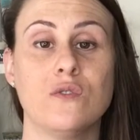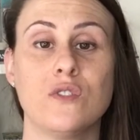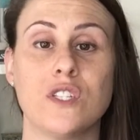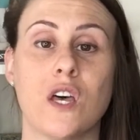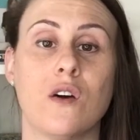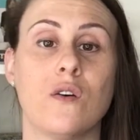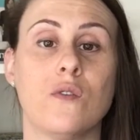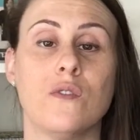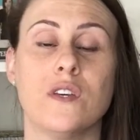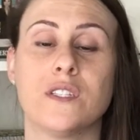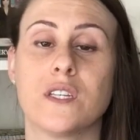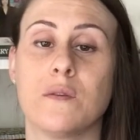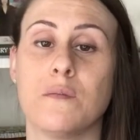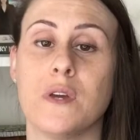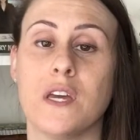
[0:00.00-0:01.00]
So this
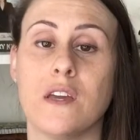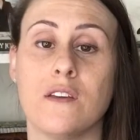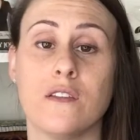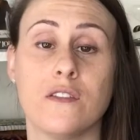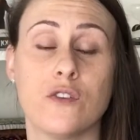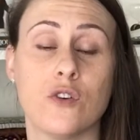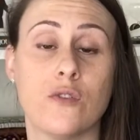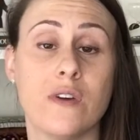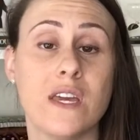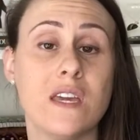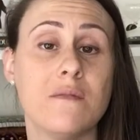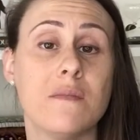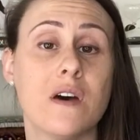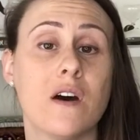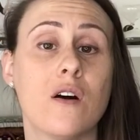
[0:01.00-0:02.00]
can be through
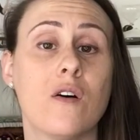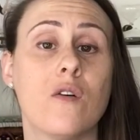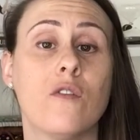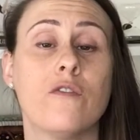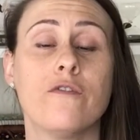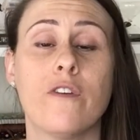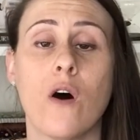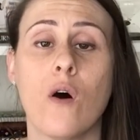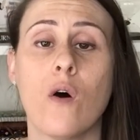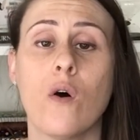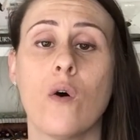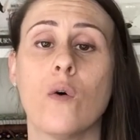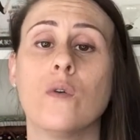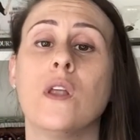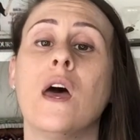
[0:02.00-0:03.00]
email,
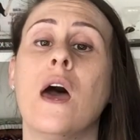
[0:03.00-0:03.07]
phone.